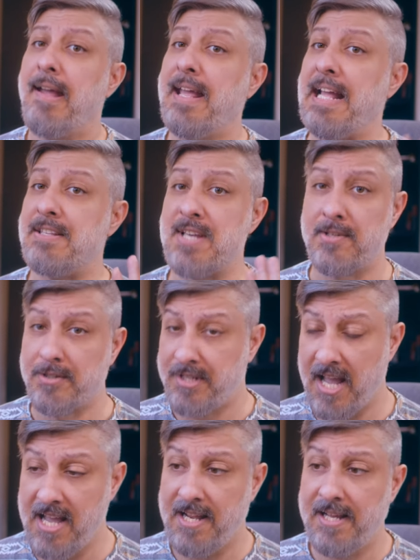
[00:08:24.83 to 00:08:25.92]
It's
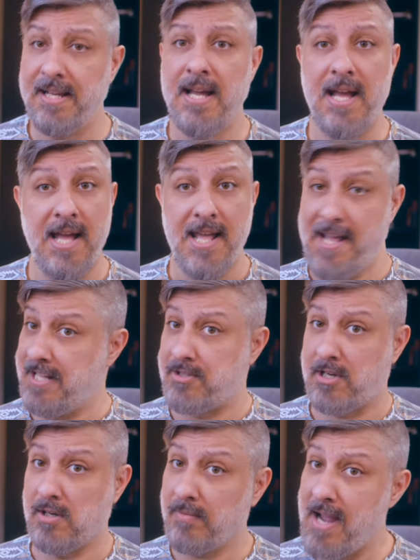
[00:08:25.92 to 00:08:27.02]
entertaining. It's
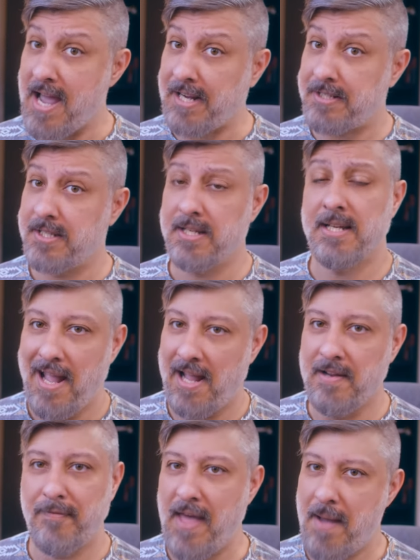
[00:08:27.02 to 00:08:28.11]
correct.
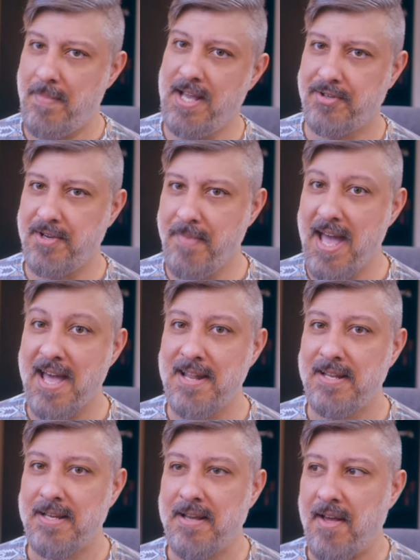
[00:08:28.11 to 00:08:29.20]
And if that makes you
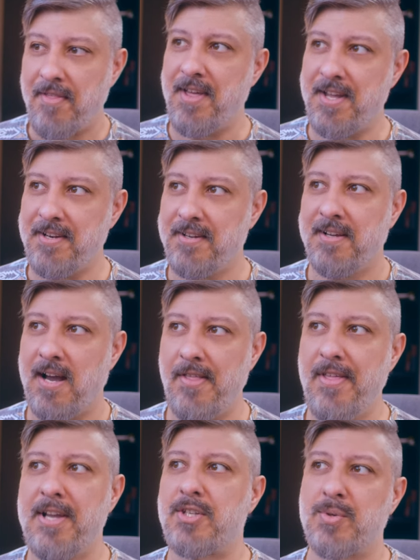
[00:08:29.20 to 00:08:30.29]
mad, then I
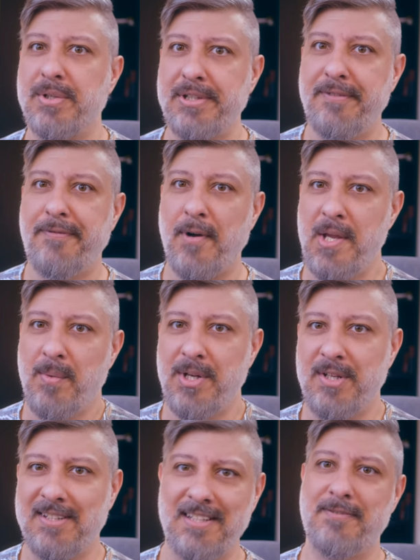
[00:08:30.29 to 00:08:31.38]
think it's really funny when
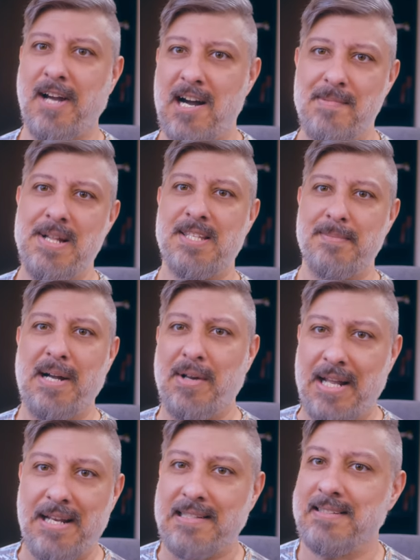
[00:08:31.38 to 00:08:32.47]
you leave comments about
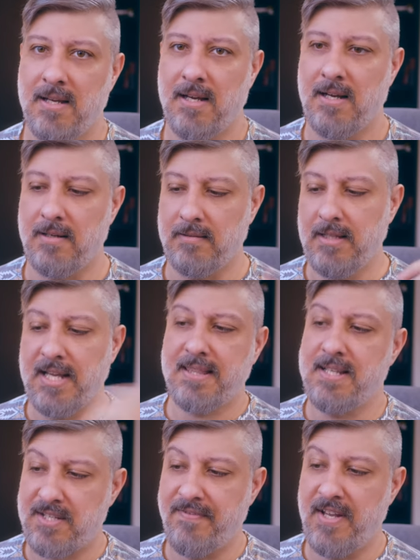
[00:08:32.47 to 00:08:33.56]
it. Lick
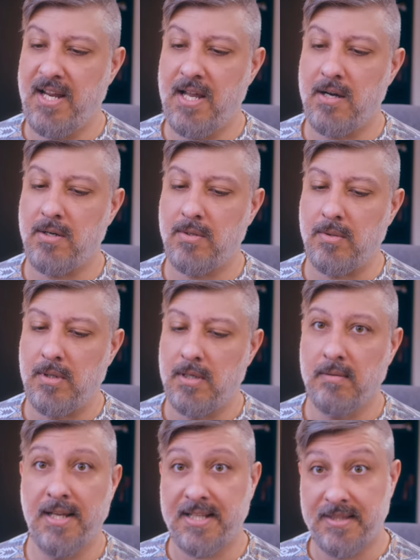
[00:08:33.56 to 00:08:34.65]
this video,
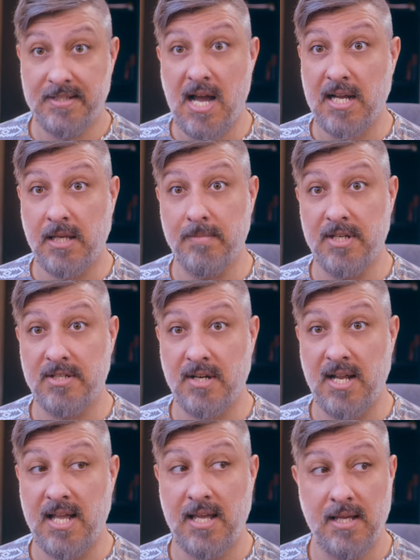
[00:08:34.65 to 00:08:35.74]
lick the
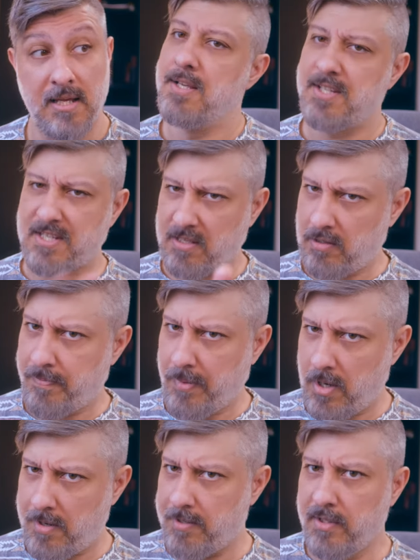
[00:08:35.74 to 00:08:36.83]
documentary. Slurp
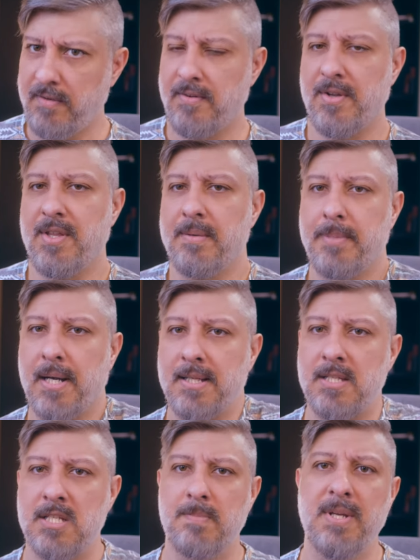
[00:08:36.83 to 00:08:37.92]
all over them
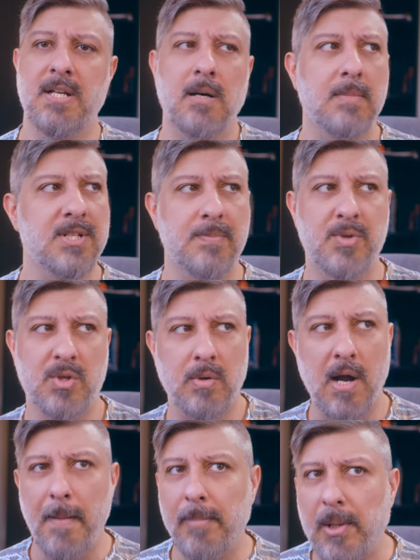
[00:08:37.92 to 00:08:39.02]
buttons, become a
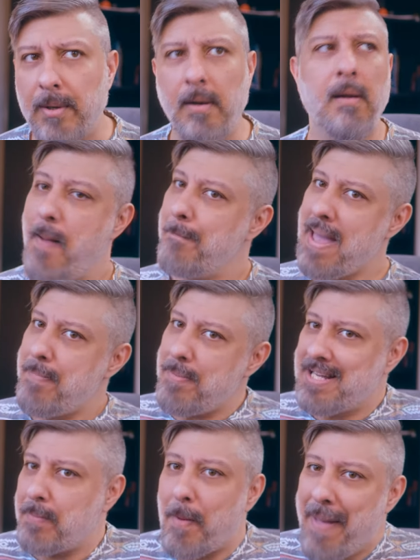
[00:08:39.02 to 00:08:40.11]
subscriber, maybe
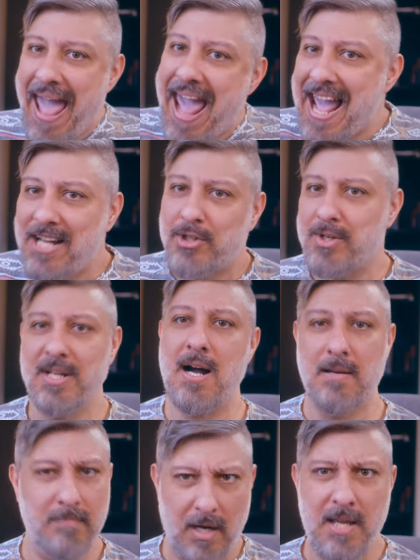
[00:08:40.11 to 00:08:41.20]
become a
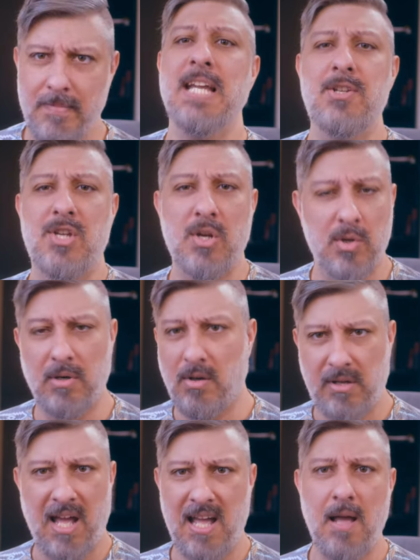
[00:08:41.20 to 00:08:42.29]
Patreon, money me too,
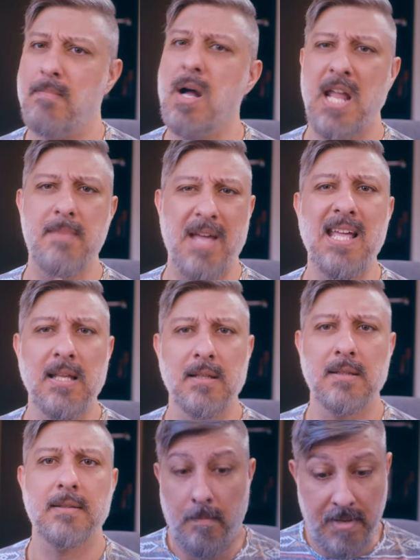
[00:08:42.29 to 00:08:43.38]
okay? Money me.
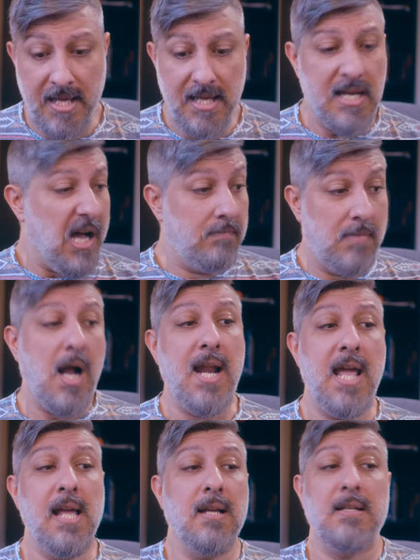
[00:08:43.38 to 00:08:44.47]
Me a
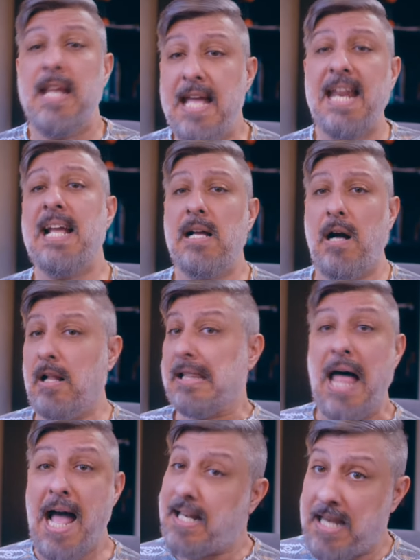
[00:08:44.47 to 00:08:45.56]
money needing a
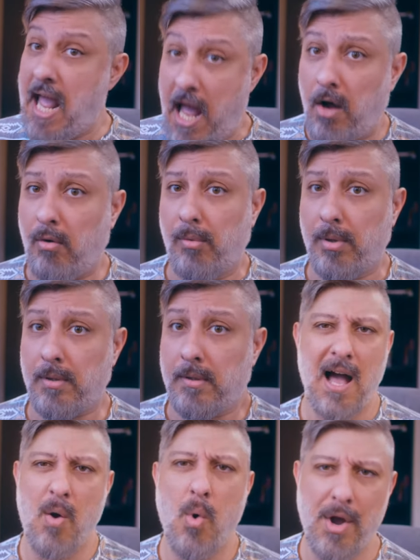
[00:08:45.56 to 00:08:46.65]
lot now.
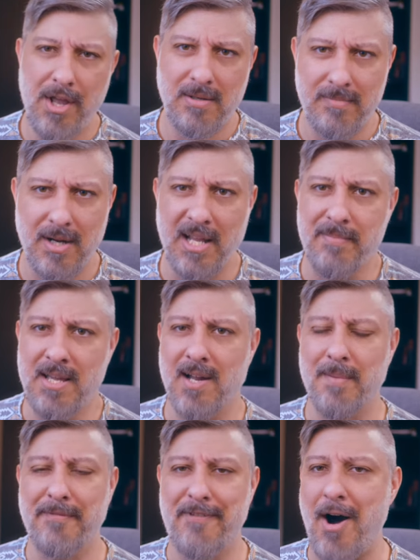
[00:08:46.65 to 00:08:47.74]
I want you to money me on
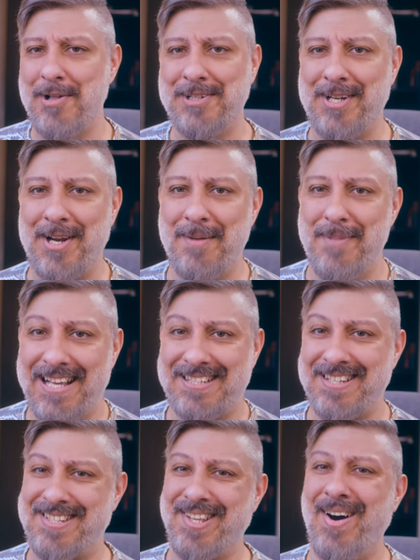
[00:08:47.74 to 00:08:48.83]
a voluntary
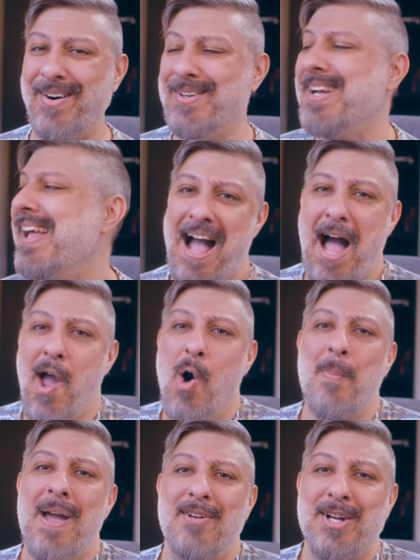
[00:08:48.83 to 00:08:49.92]
basis though. I
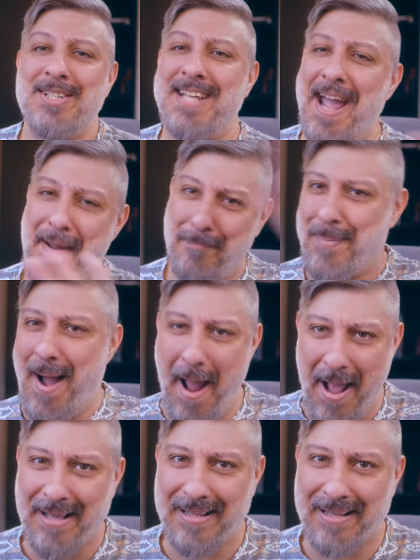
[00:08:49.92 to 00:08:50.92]
hope you have a good day. Bye.